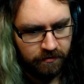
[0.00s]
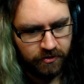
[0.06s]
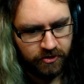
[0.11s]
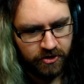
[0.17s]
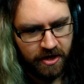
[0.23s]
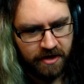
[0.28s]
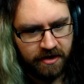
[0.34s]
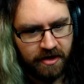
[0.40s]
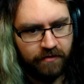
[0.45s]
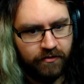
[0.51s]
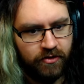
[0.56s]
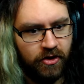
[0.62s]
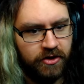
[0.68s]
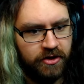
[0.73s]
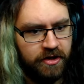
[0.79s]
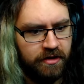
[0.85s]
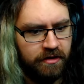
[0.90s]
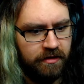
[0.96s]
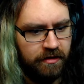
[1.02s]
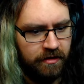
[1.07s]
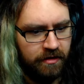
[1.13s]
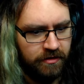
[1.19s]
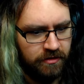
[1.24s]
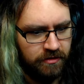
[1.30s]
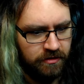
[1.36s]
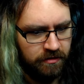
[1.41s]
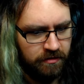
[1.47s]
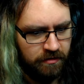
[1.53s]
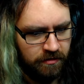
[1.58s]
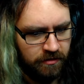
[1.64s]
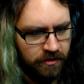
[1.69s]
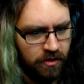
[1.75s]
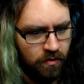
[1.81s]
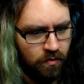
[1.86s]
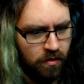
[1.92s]
Jake, I've got you.
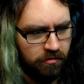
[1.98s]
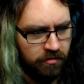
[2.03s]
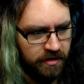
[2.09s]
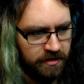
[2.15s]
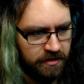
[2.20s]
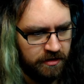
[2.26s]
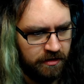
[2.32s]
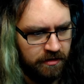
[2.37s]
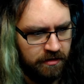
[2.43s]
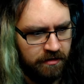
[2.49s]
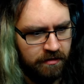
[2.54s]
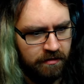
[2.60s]
No worries.